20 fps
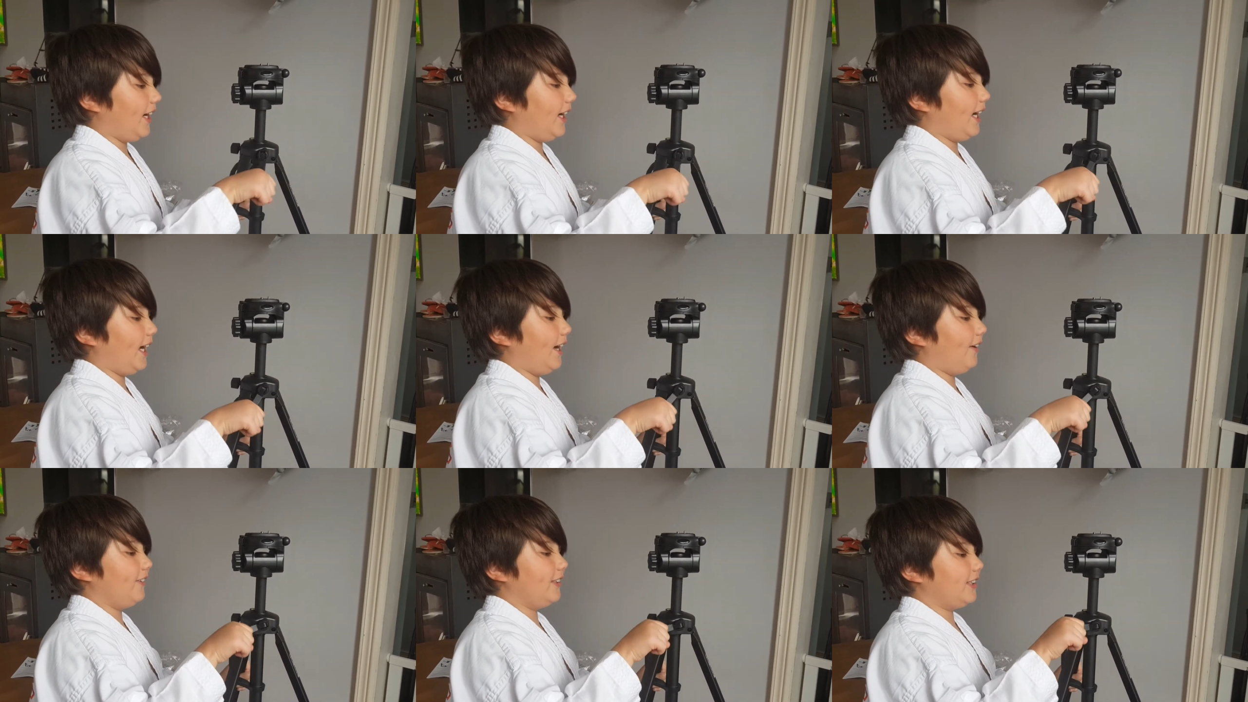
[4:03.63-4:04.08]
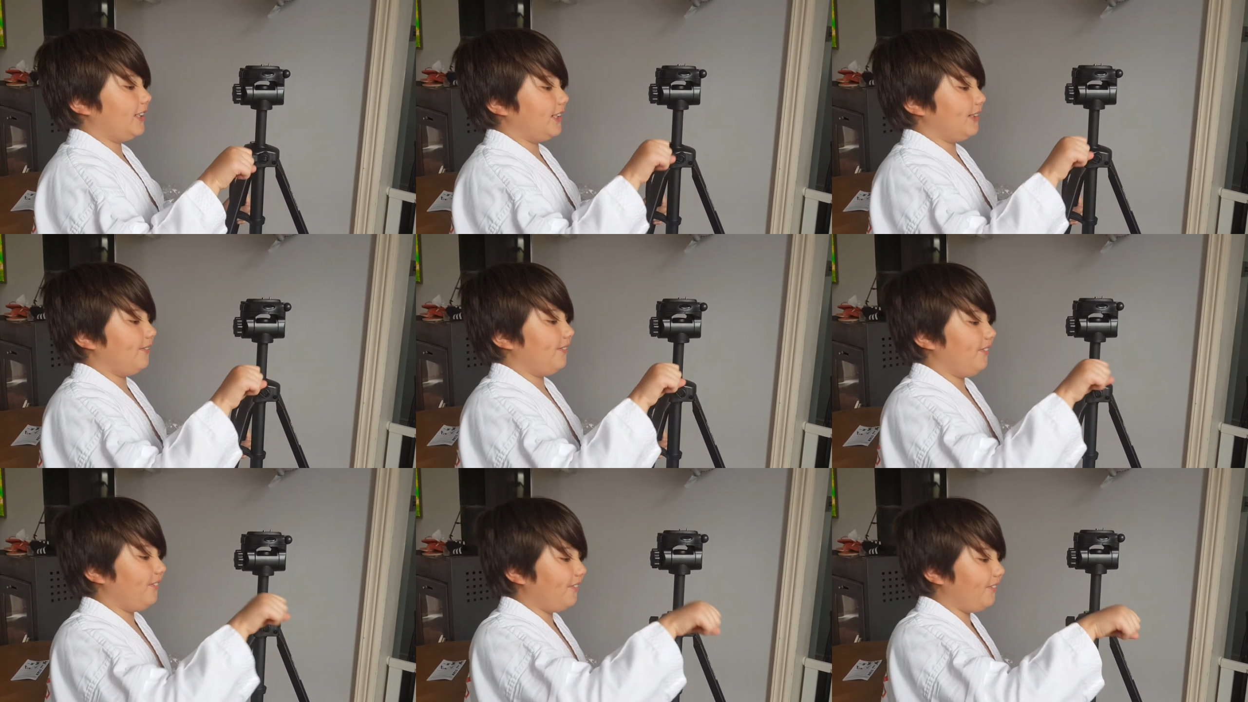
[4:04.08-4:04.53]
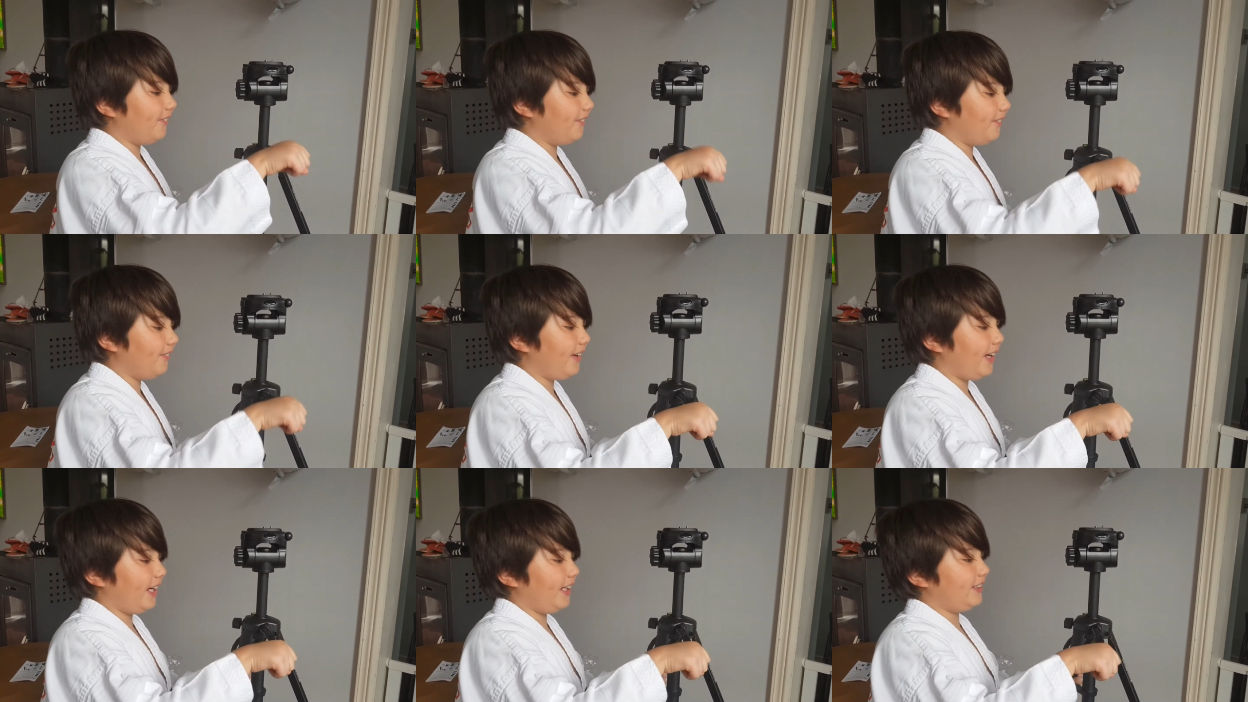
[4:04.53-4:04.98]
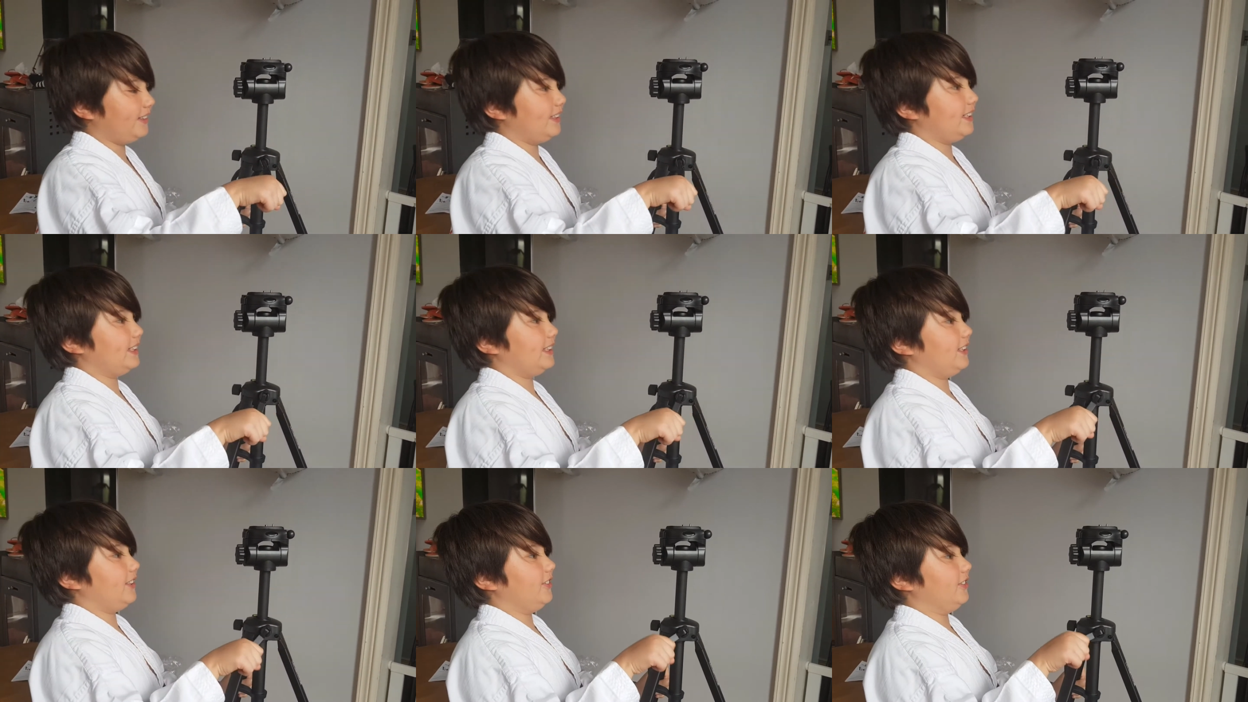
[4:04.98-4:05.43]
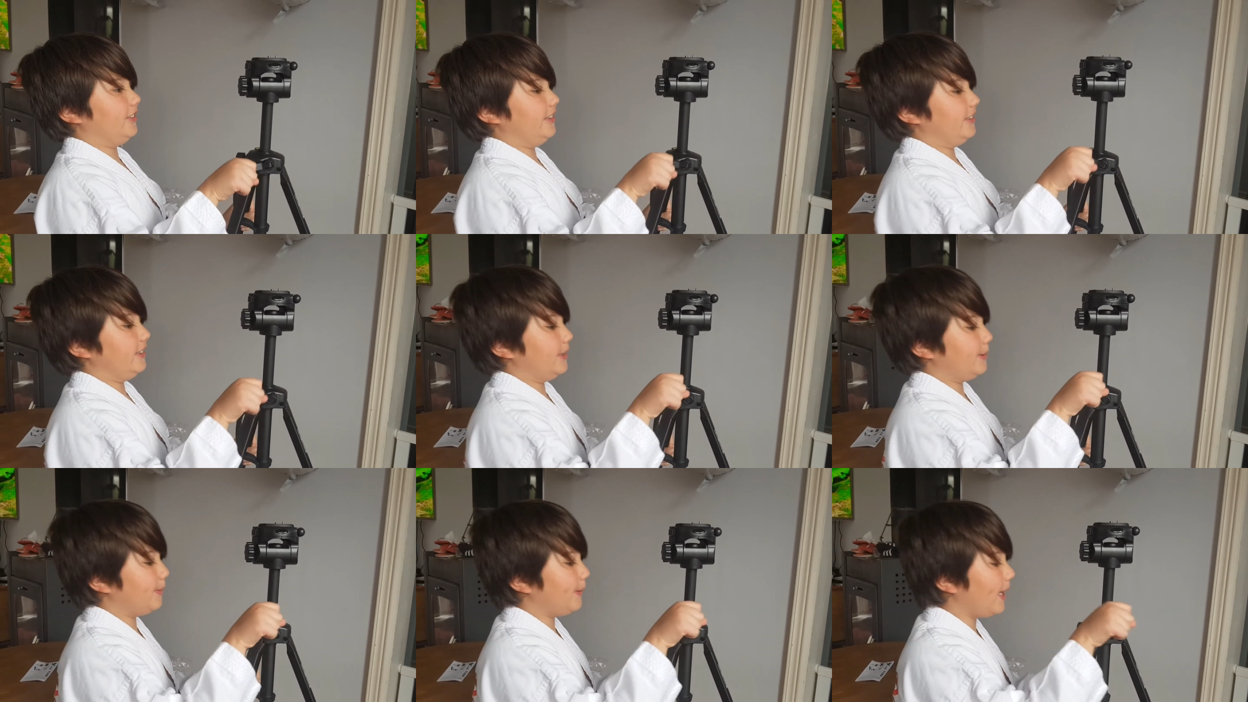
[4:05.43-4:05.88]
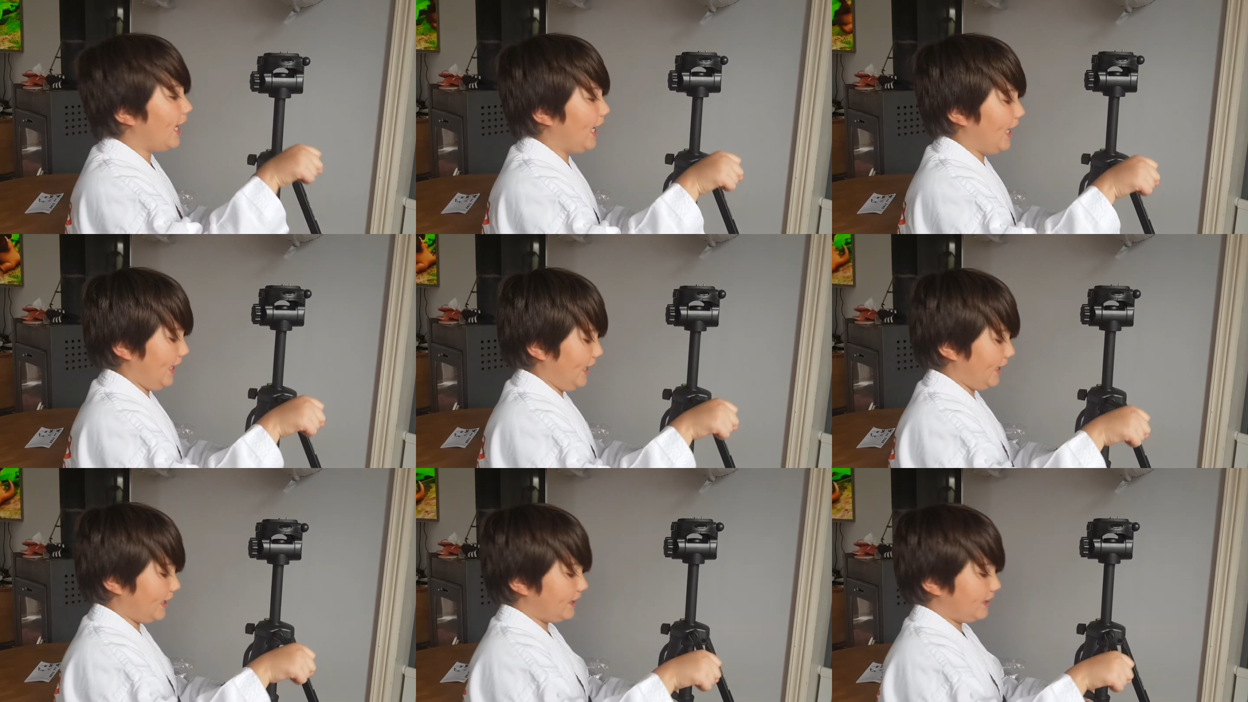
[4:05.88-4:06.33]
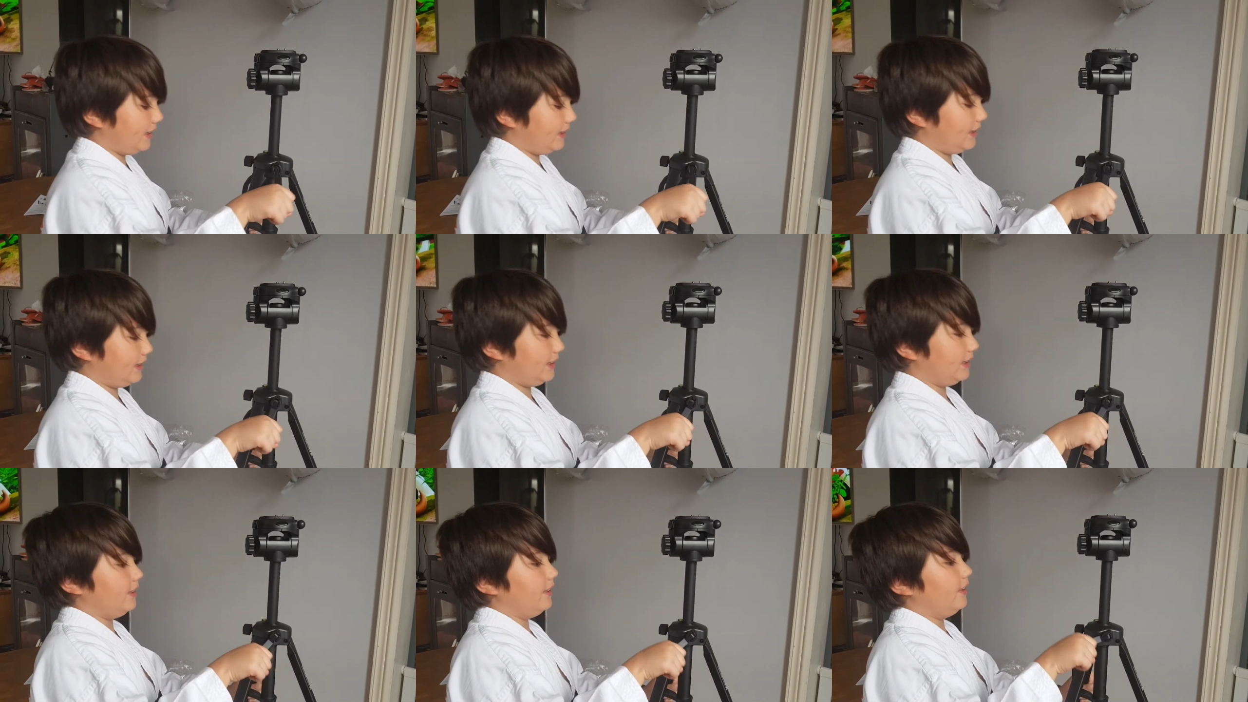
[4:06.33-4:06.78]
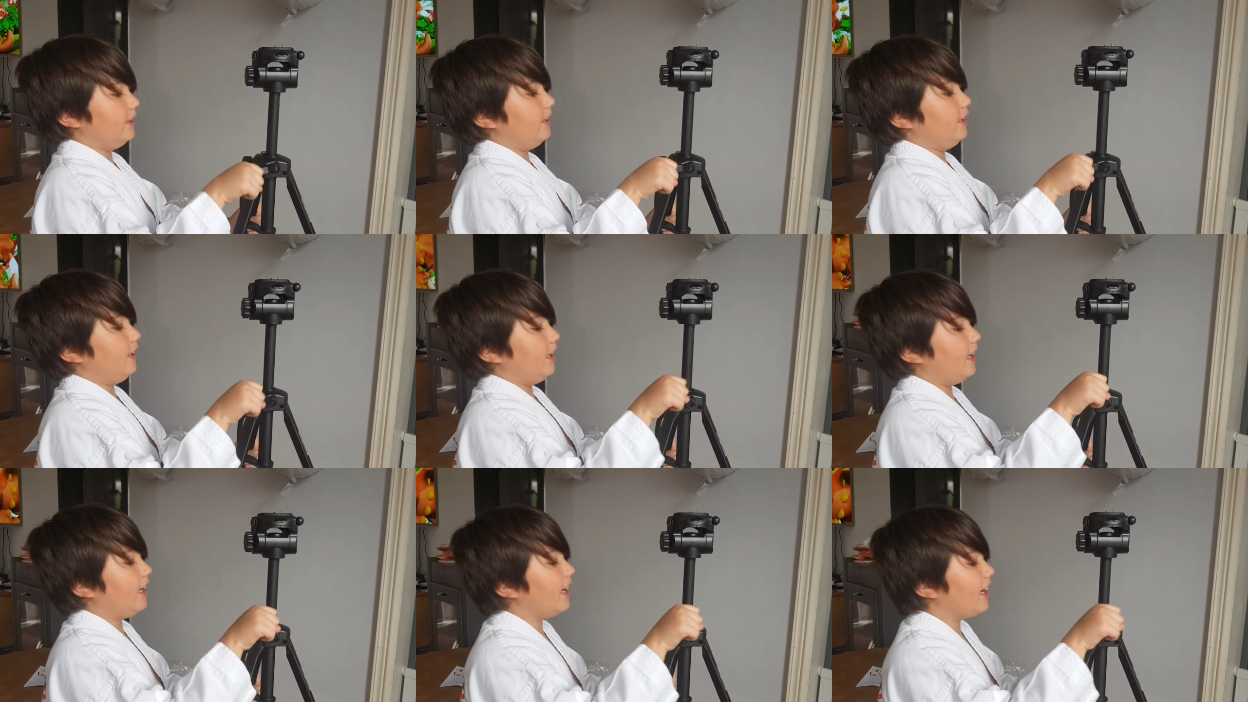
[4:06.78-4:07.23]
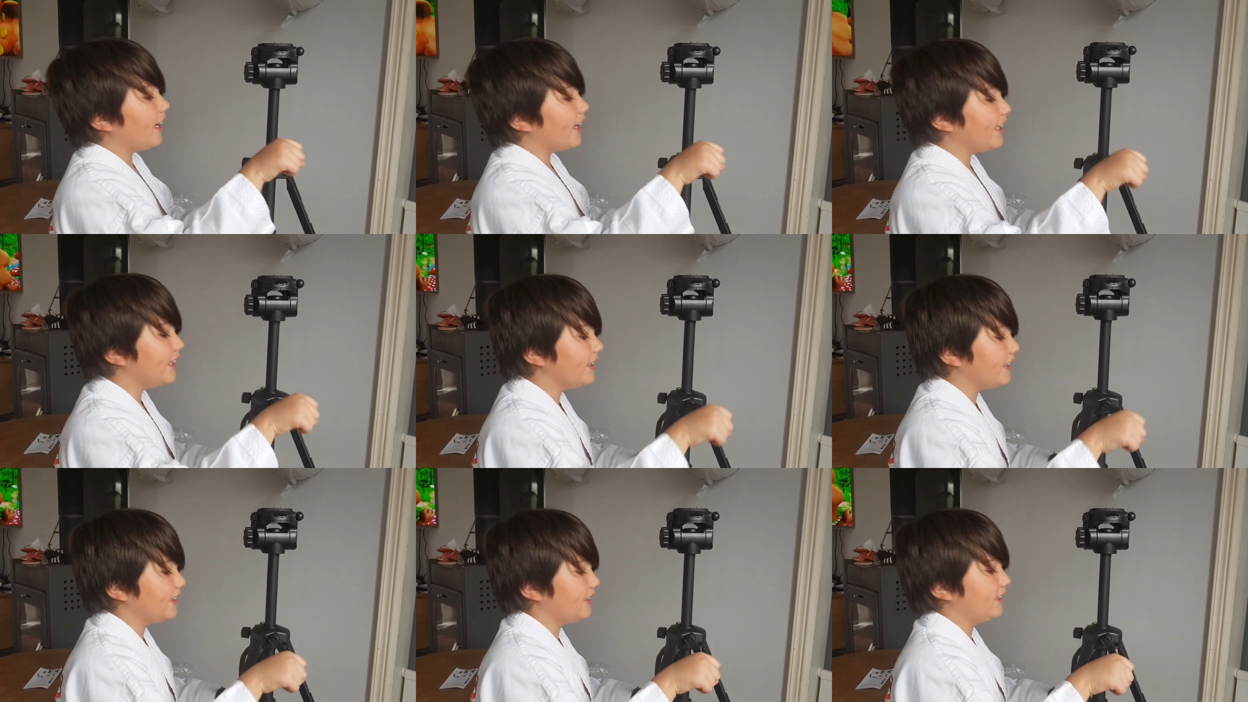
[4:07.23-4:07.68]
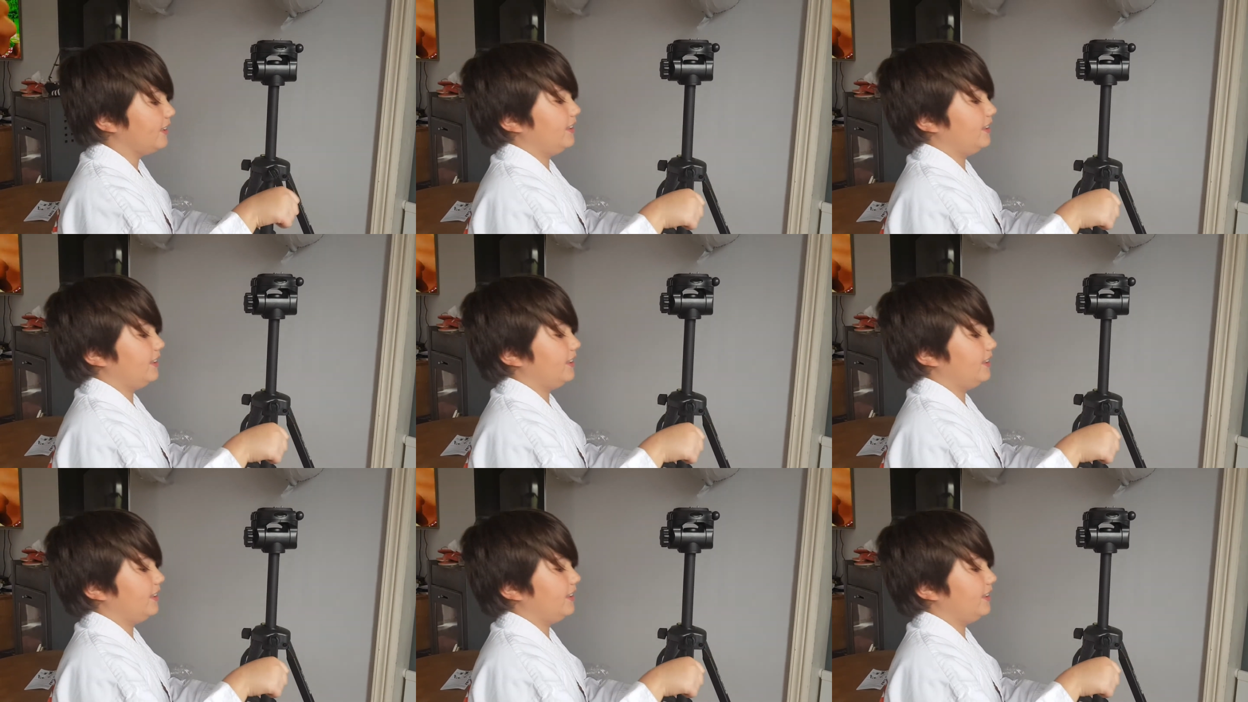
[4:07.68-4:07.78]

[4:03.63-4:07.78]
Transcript: Are we going to make this go to the max height?